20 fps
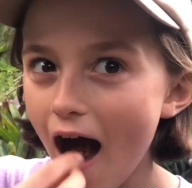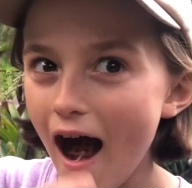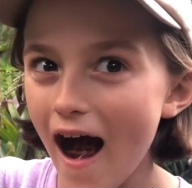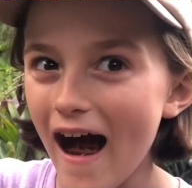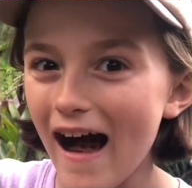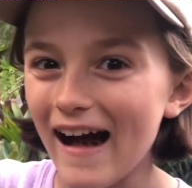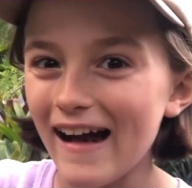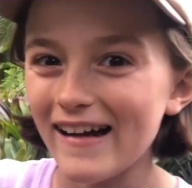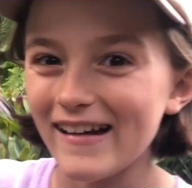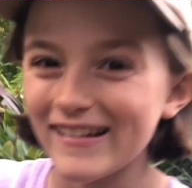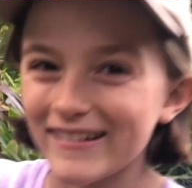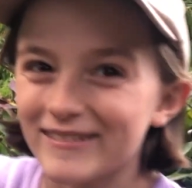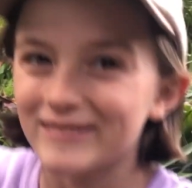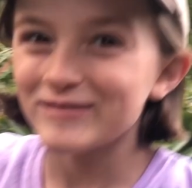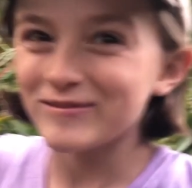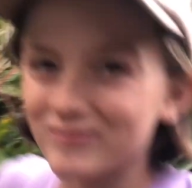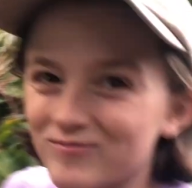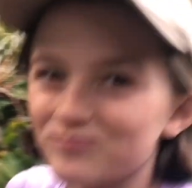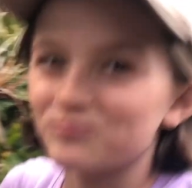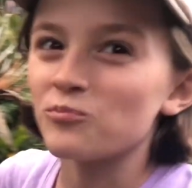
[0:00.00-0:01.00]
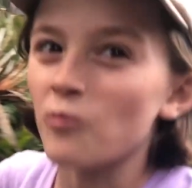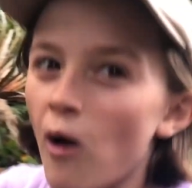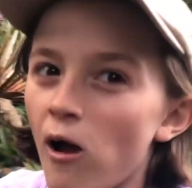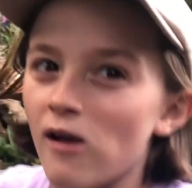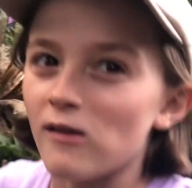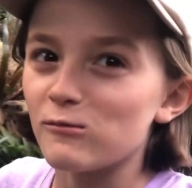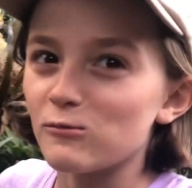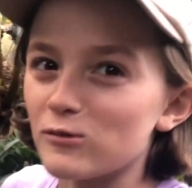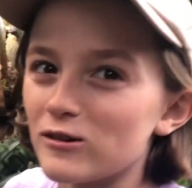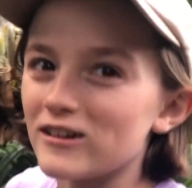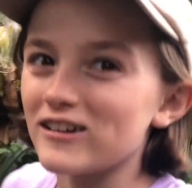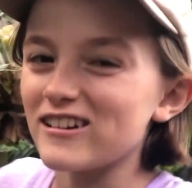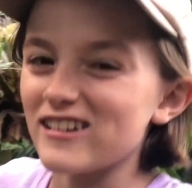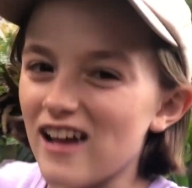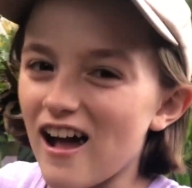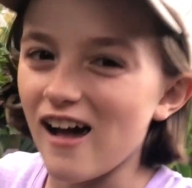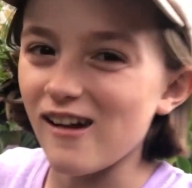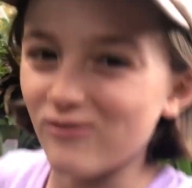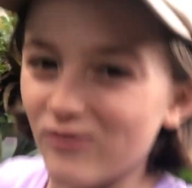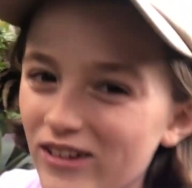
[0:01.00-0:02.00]
Hi. We're
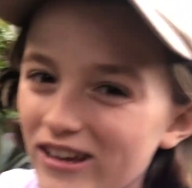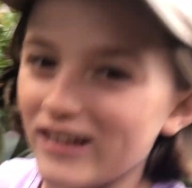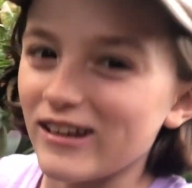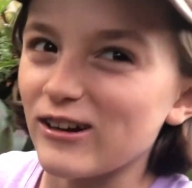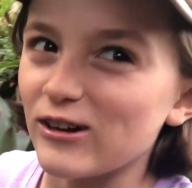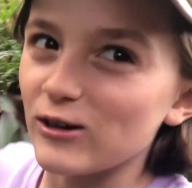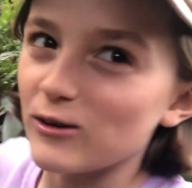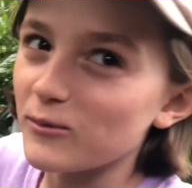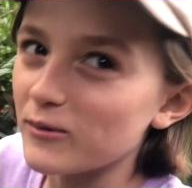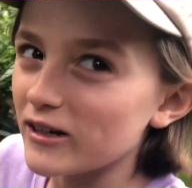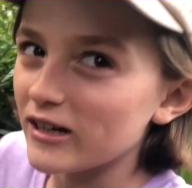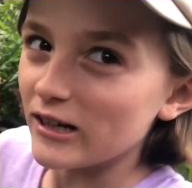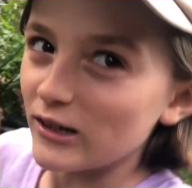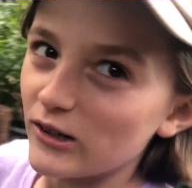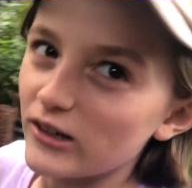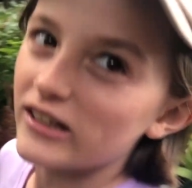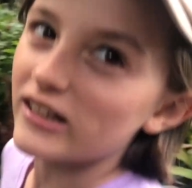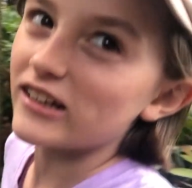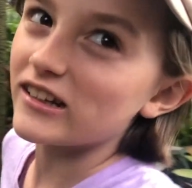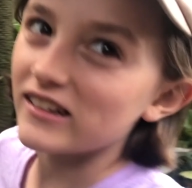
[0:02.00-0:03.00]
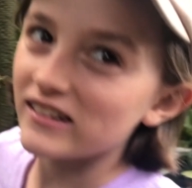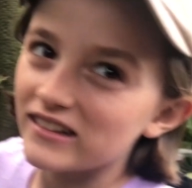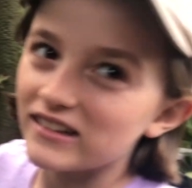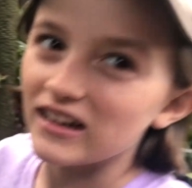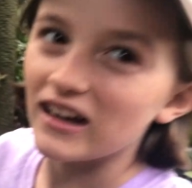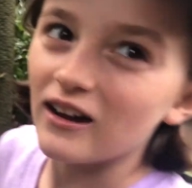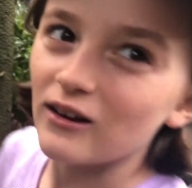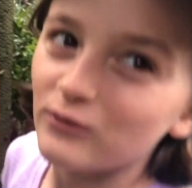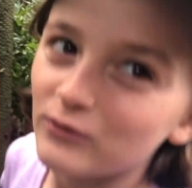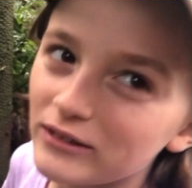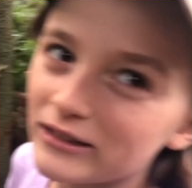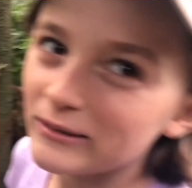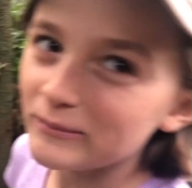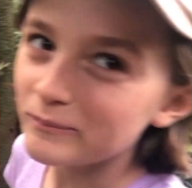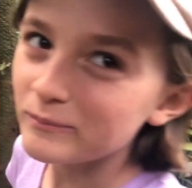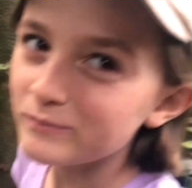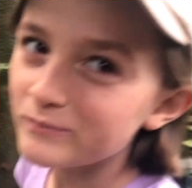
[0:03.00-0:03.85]
Navi, or we're going into Navi.